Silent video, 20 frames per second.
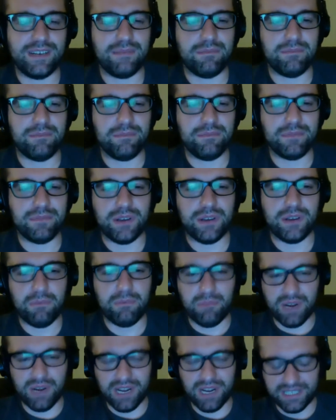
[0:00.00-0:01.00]
So I'm
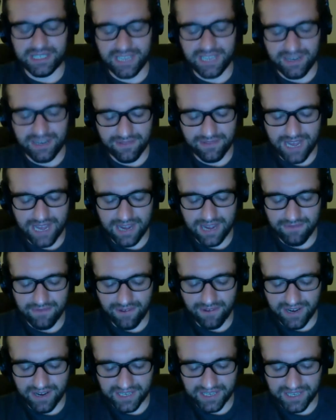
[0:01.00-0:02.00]
pretty excited for that.
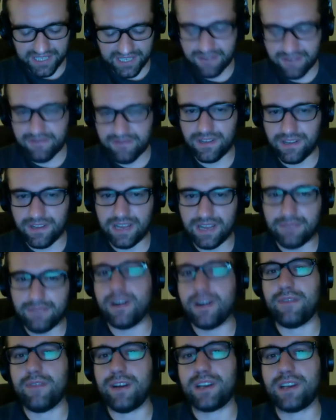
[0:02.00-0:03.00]
Very excited for like
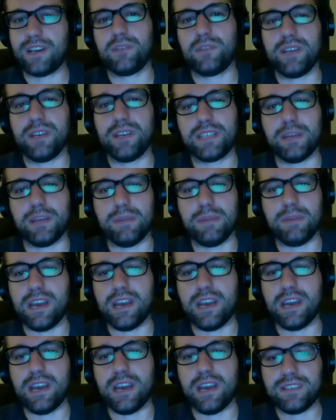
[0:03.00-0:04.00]
Firefox OS coming
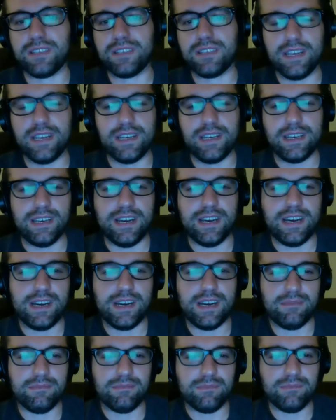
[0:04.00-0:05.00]
out.
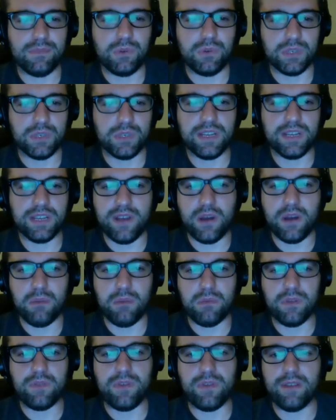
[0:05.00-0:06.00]
Cool stuff, I hope,
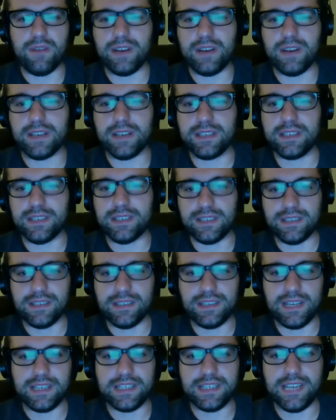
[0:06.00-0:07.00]
with Firefox
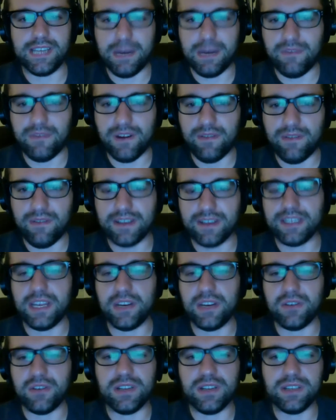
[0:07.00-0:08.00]
Desktop, Firefox
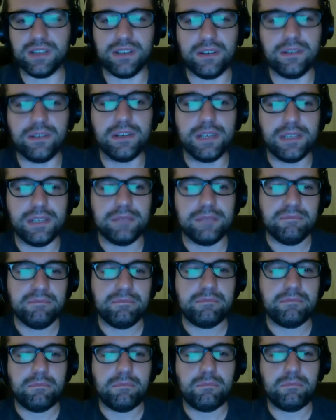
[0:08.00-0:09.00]
Android. So,
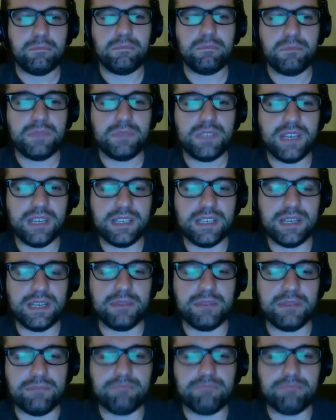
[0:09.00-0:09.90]
exciting times.